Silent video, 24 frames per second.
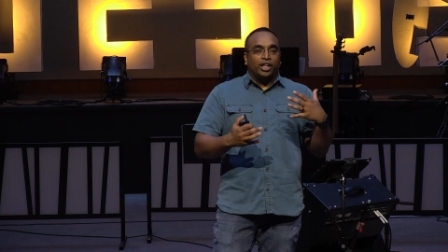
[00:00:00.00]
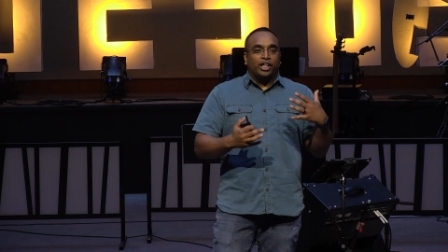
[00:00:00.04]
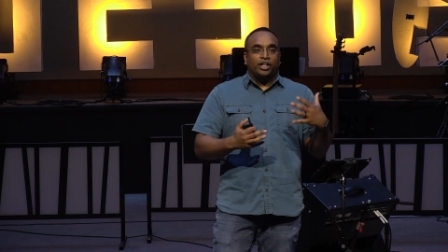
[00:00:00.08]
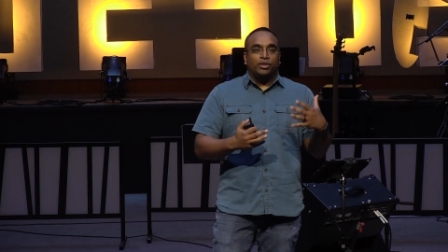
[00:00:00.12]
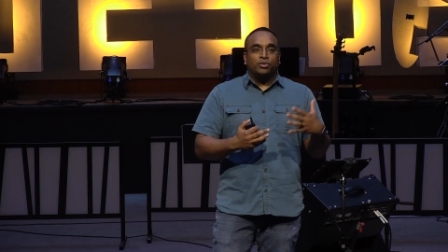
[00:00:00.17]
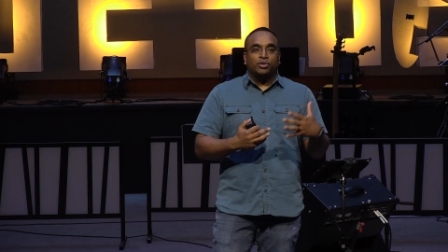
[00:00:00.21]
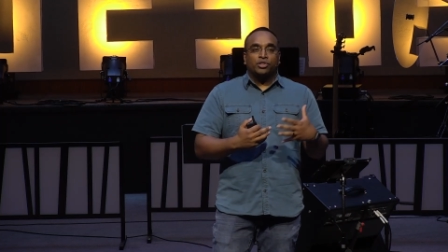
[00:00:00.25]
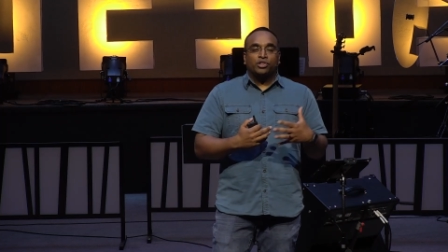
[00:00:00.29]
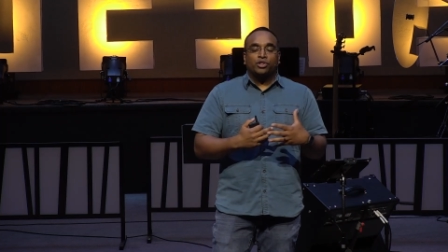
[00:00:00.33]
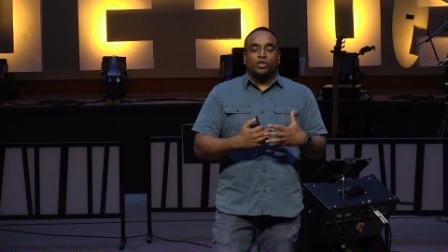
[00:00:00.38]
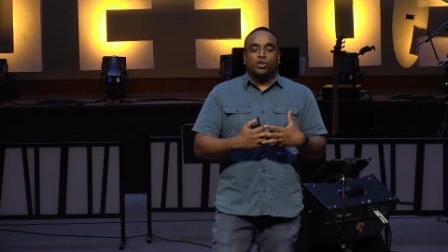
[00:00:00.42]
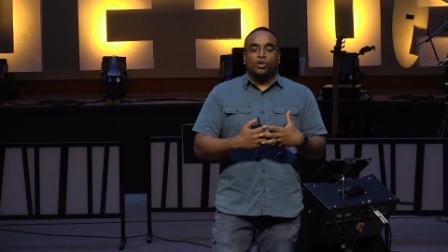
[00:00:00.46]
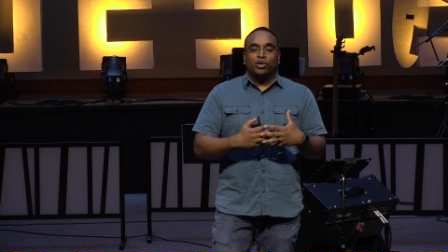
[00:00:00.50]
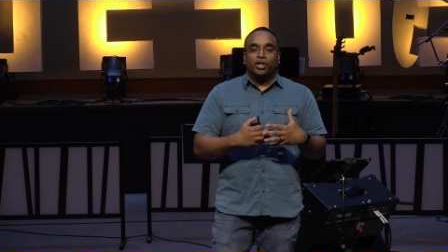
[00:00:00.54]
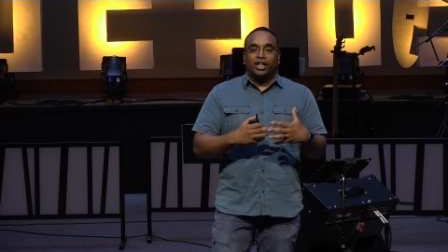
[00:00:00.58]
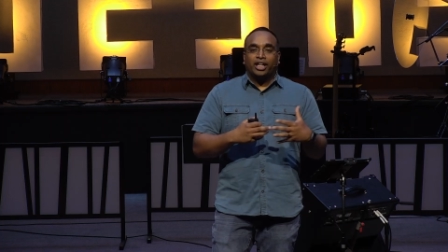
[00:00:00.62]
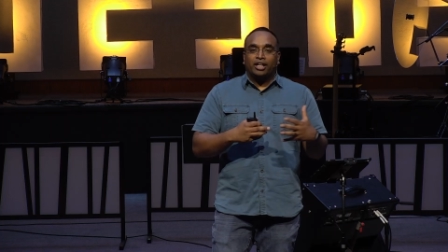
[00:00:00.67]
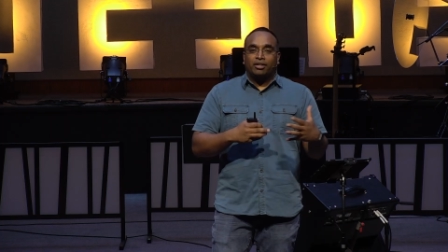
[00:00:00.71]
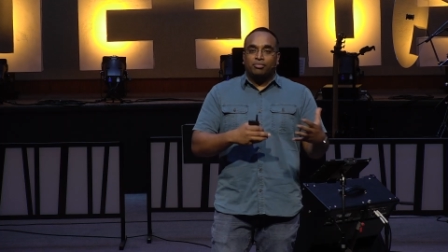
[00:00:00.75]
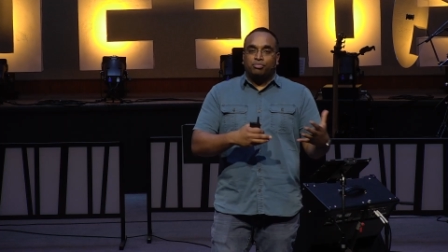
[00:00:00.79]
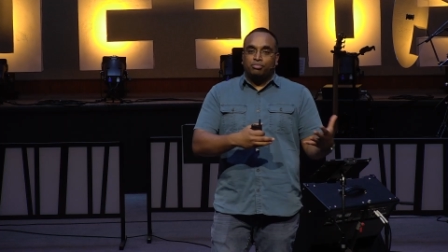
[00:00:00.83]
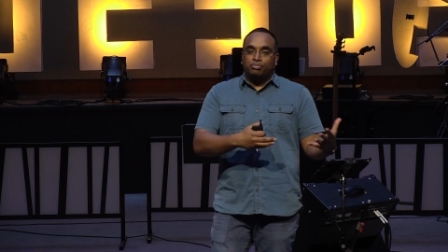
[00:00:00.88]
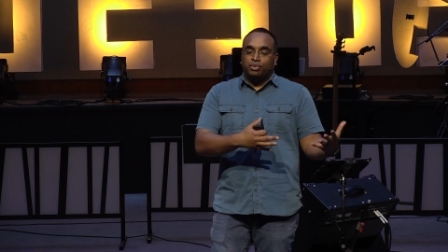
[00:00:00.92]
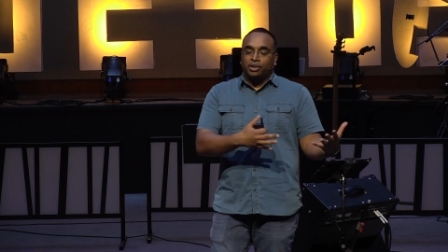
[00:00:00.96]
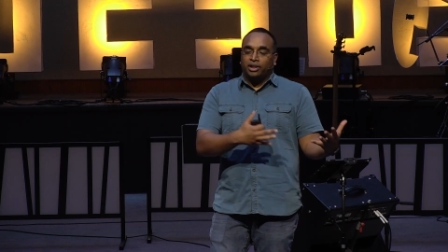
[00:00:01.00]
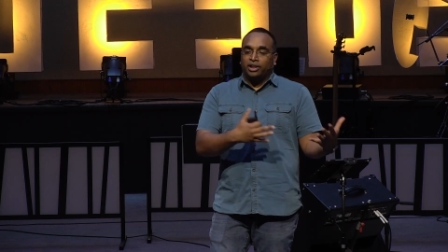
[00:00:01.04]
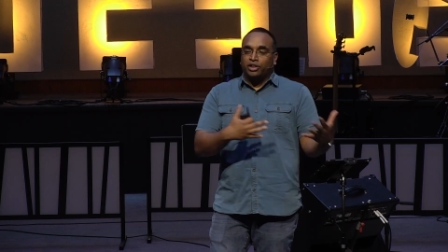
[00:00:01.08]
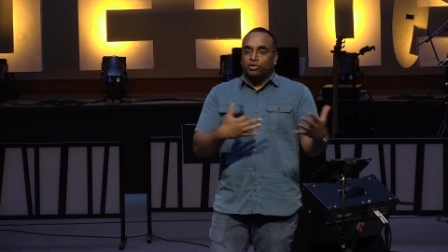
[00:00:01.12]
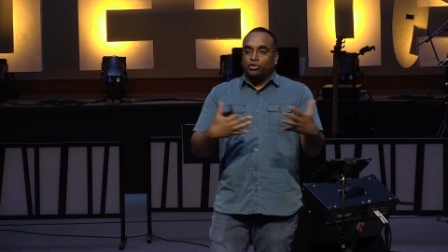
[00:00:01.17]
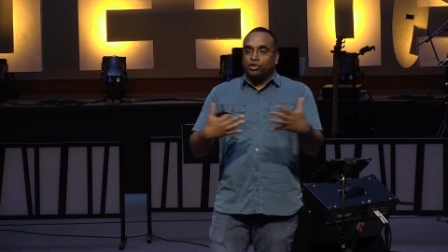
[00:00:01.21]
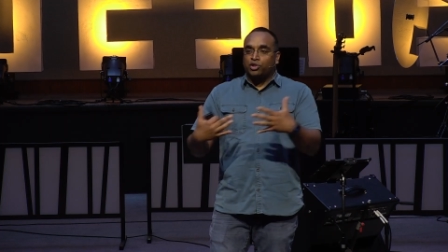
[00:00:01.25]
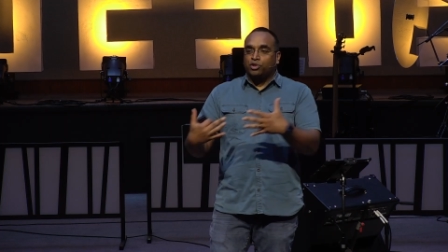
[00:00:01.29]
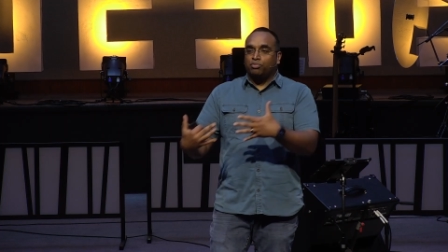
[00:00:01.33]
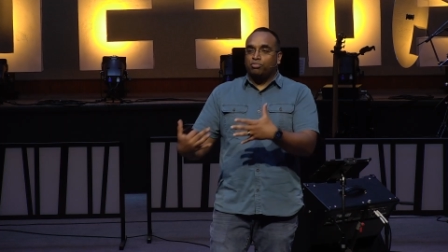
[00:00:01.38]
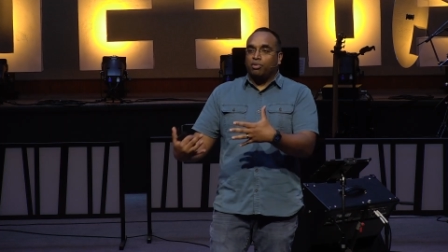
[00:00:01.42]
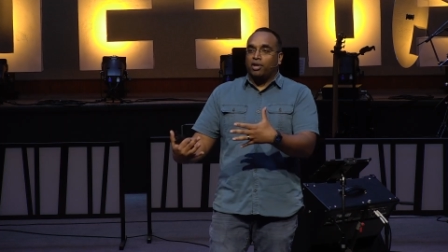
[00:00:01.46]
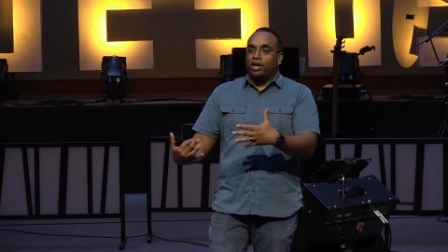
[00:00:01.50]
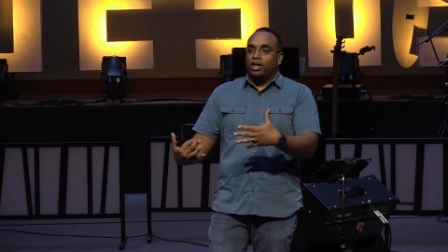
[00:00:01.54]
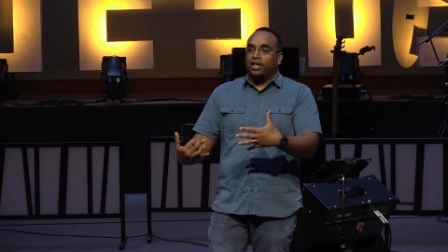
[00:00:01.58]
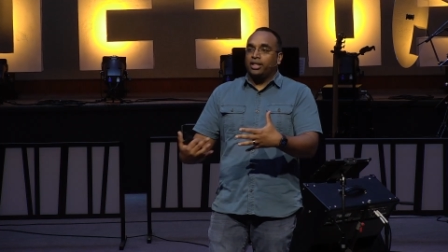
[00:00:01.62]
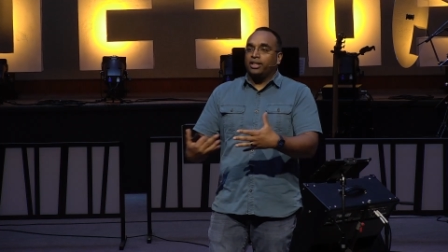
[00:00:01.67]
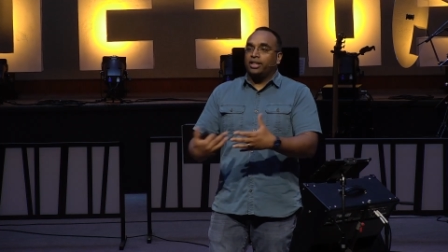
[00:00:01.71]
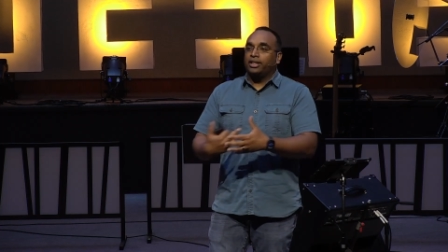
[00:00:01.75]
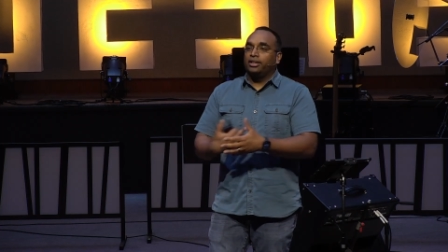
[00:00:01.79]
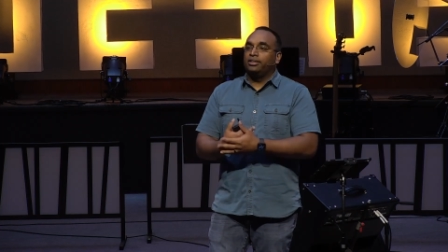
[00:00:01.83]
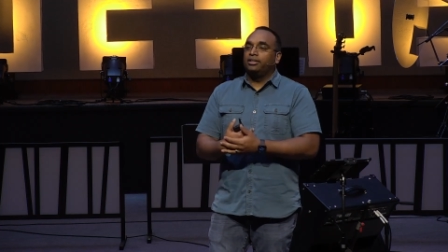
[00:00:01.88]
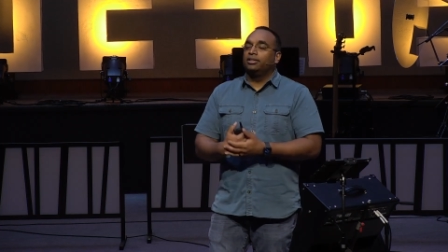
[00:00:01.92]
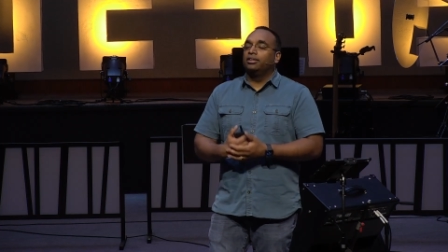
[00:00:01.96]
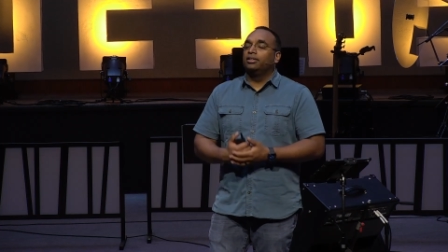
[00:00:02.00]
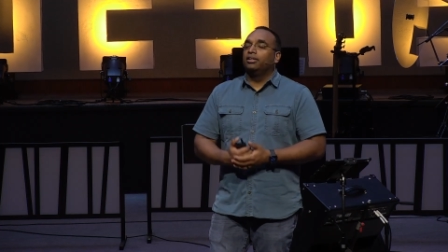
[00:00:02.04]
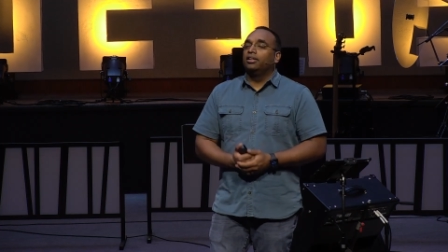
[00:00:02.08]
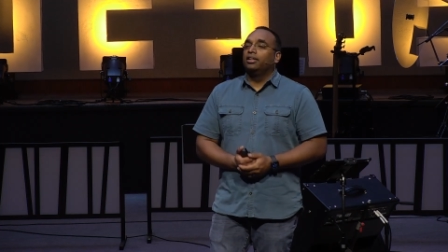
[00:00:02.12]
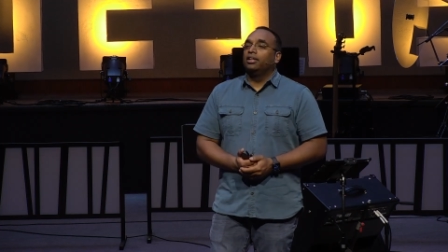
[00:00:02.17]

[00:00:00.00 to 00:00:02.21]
he was going, and Billy responded